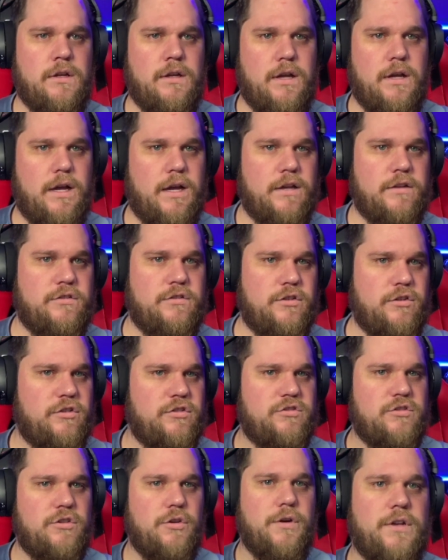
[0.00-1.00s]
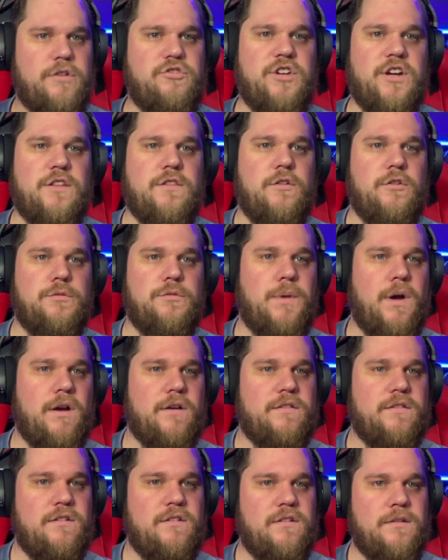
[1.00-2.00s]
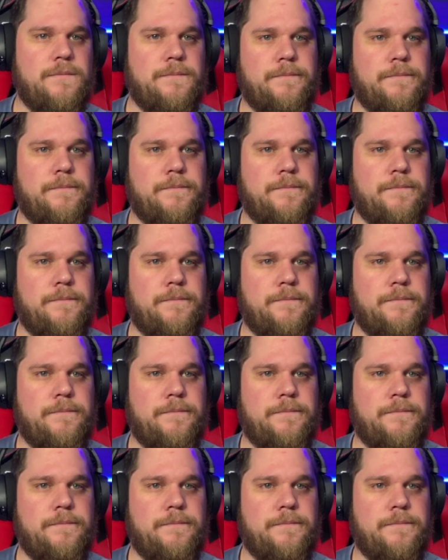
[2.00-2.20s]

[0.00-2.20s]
So you just go check those boxes.